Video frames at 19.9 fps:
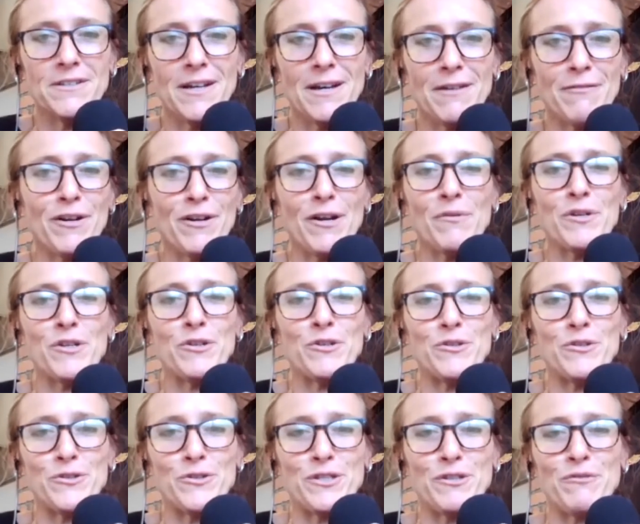I forgot what you
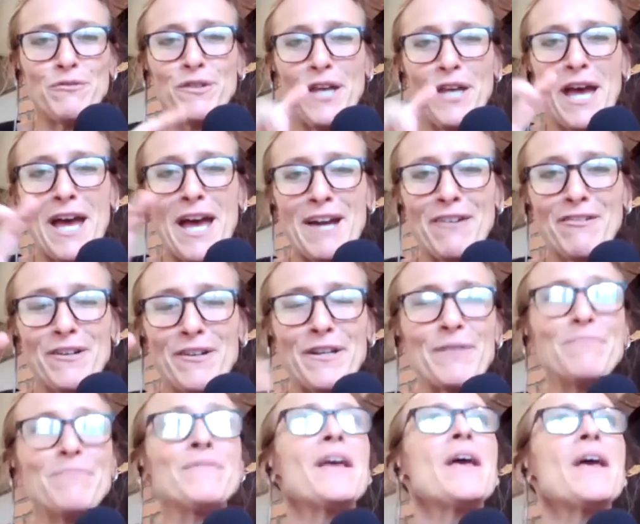used, the
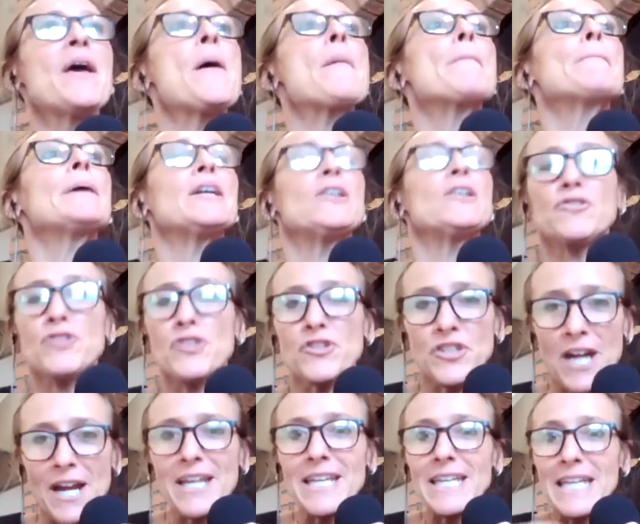acronym, but you're
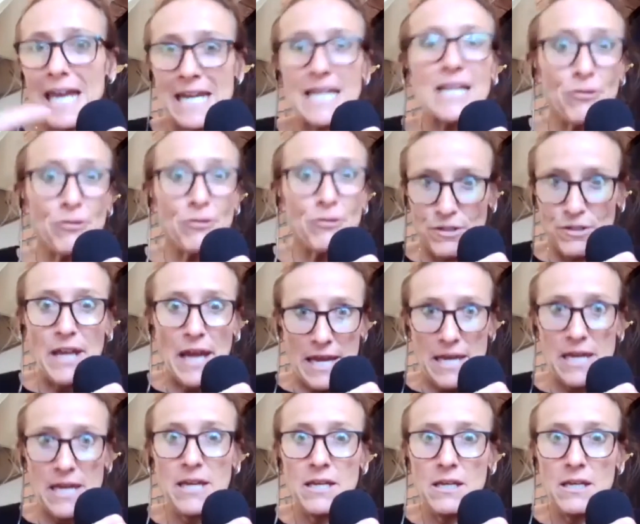just kind of getting through the
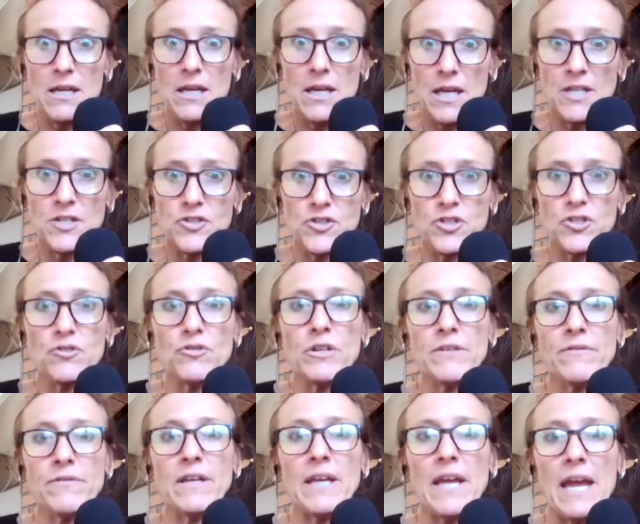day. And so you're
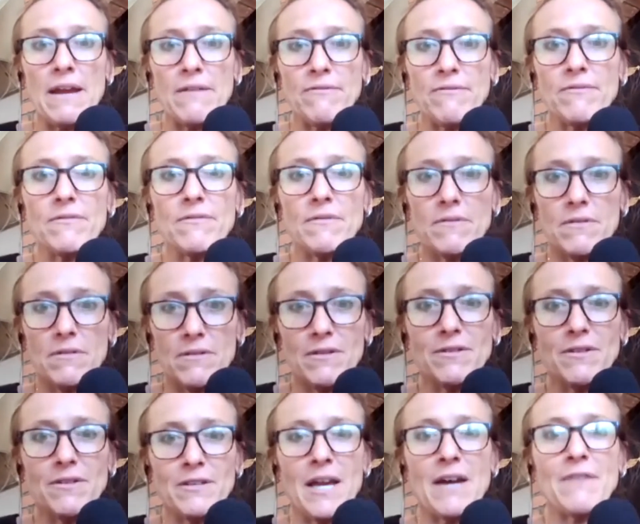giving
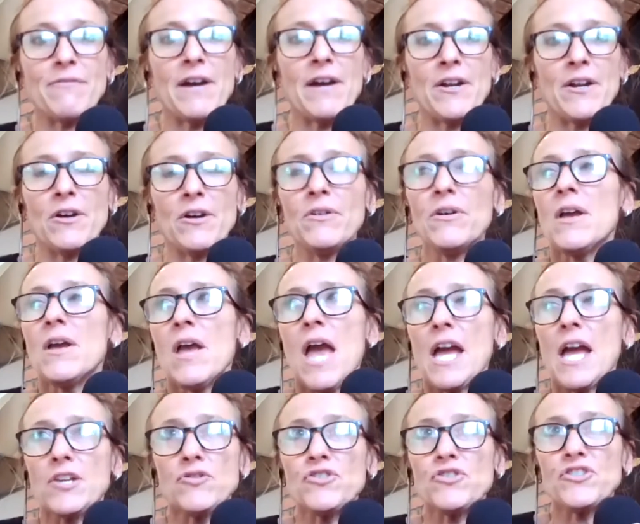FIDO,
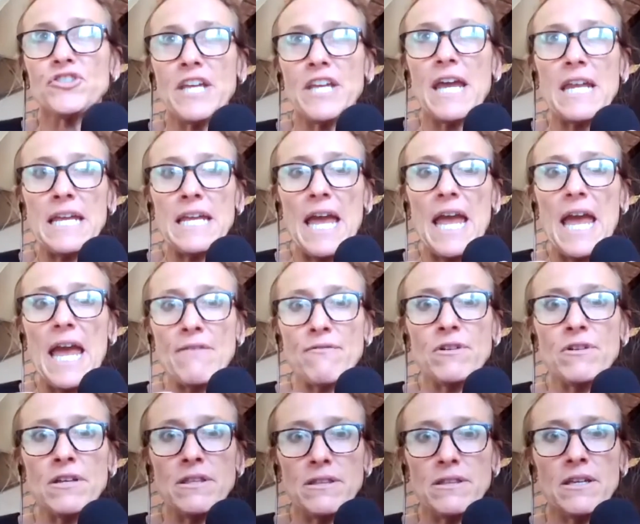and you're just getting
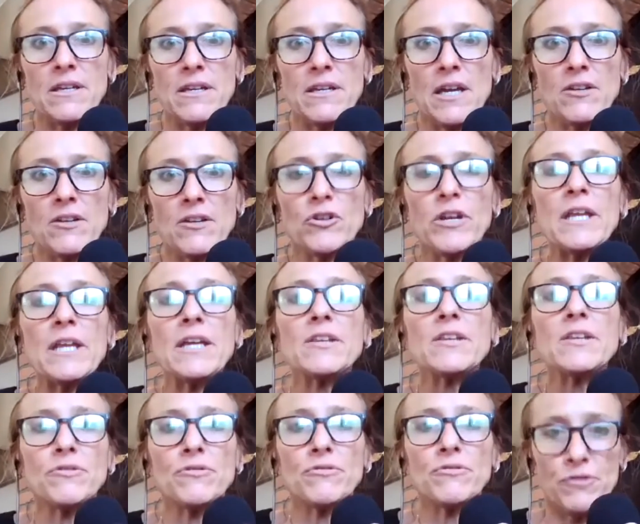everything, you're
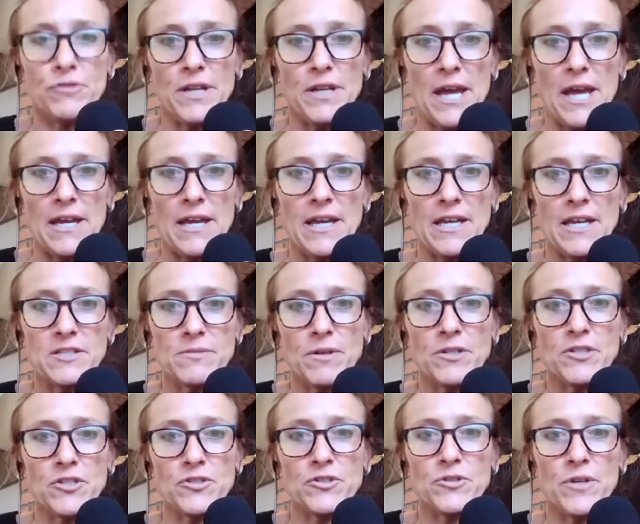getting through the day as
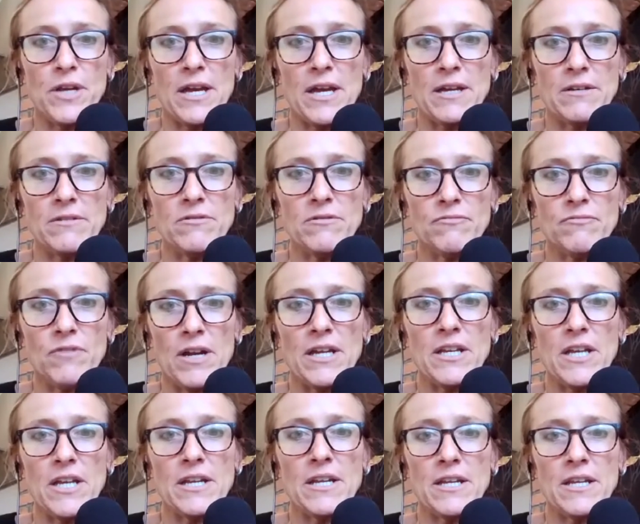much as you can,
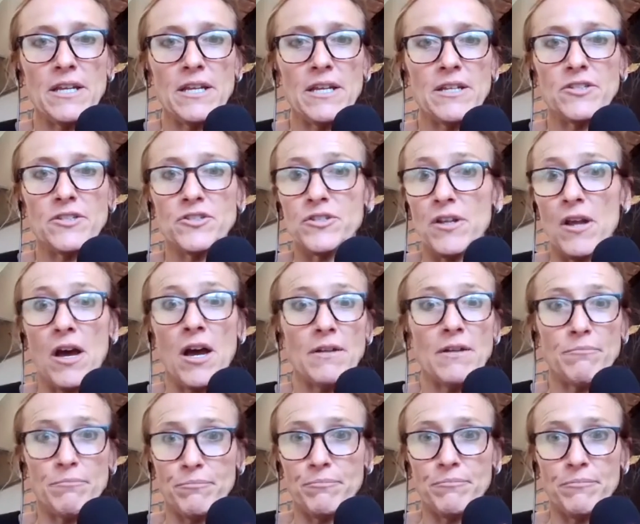right? And it's
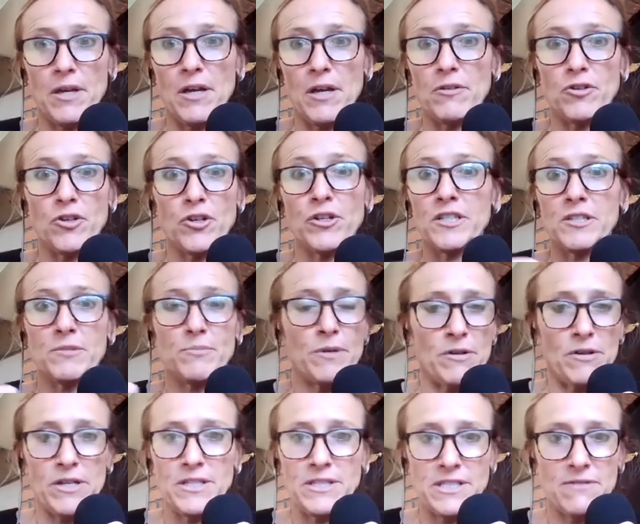not a good
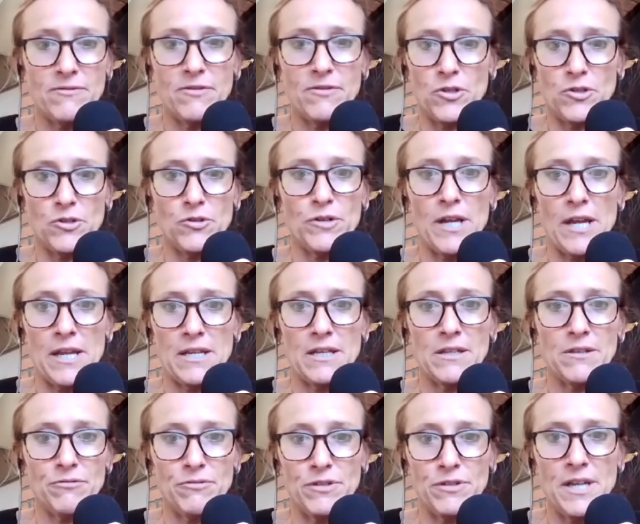experience, even though you're
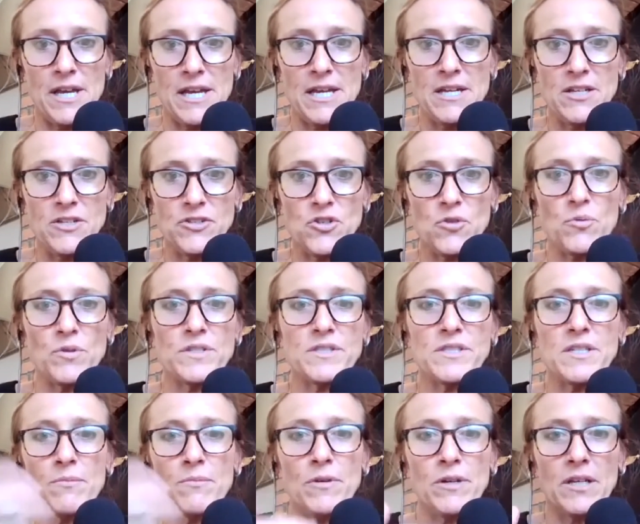getting through the day. So when
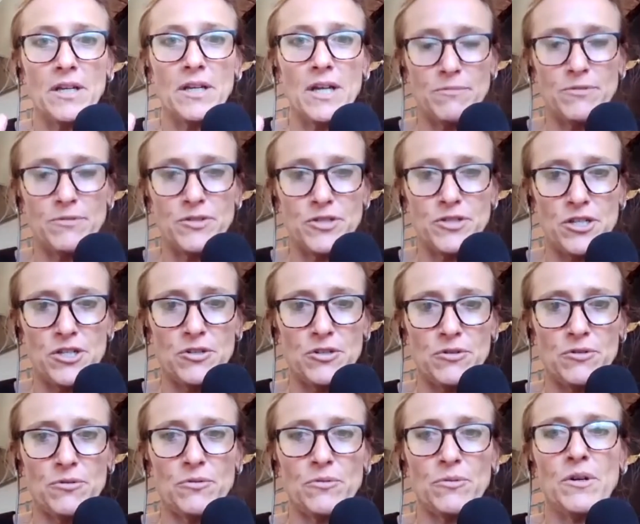someone comes to
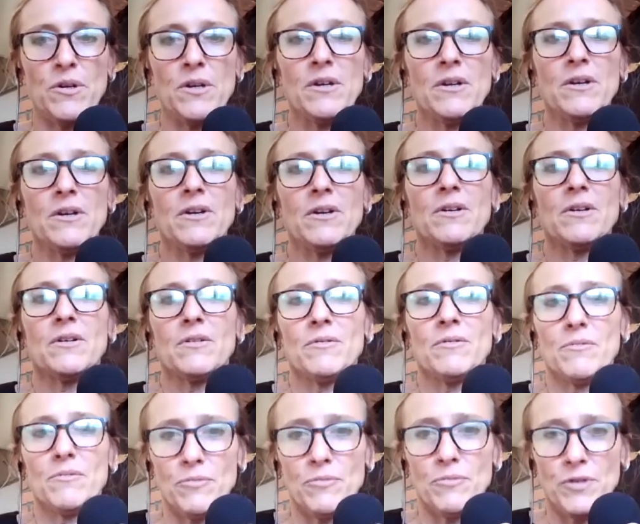you
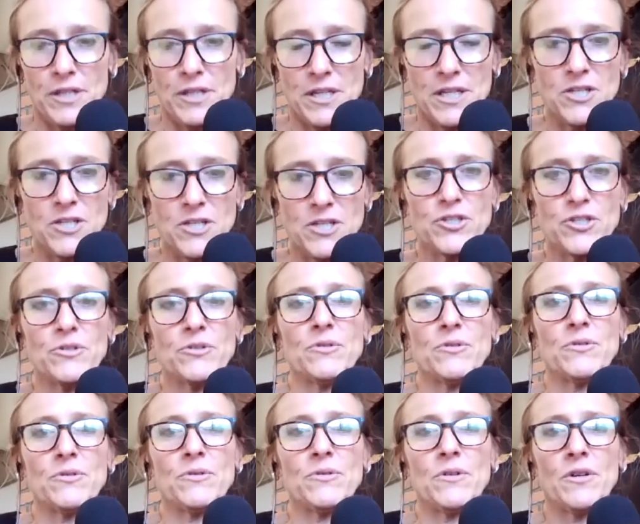with an
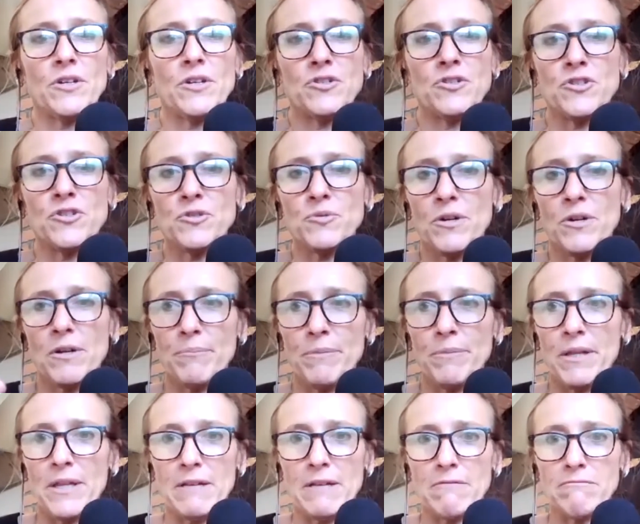issue, you just want to
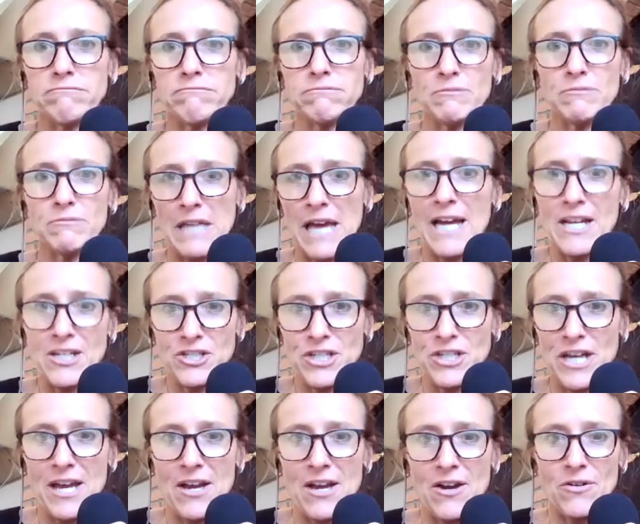be like, lash
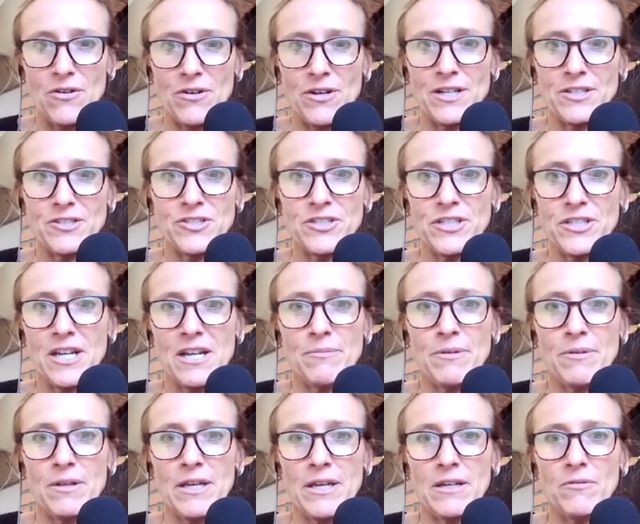out and just kind
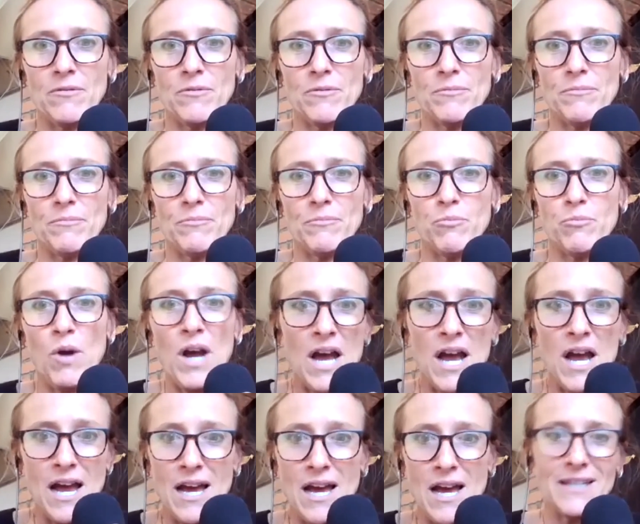of be like,
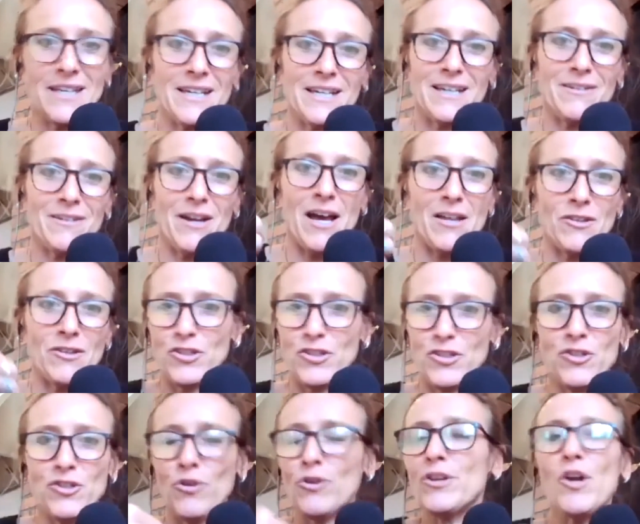wow, like,
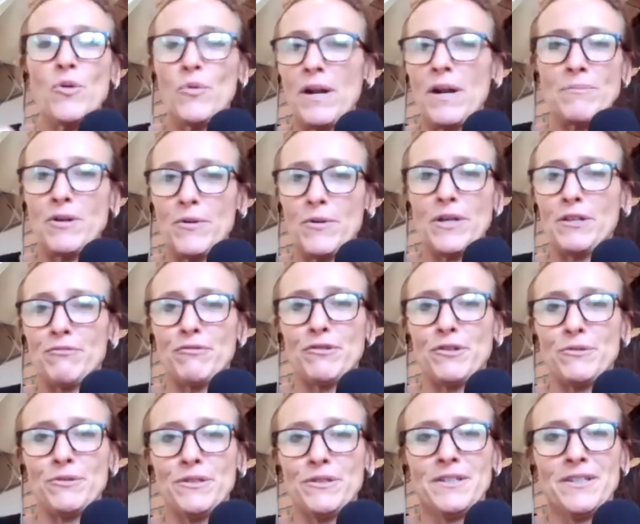you don't know what I'm going
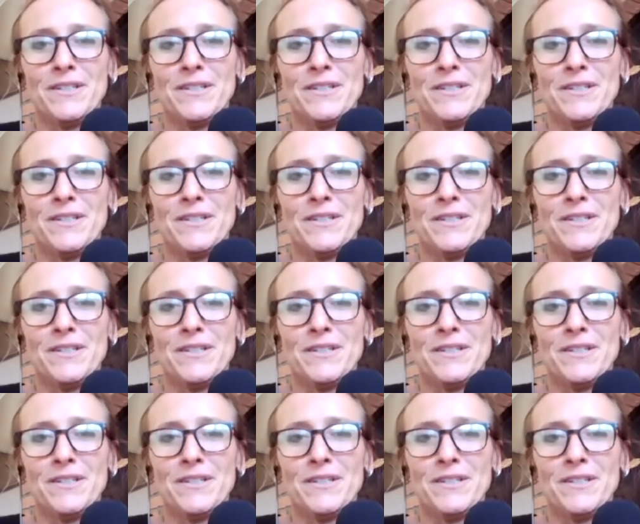through.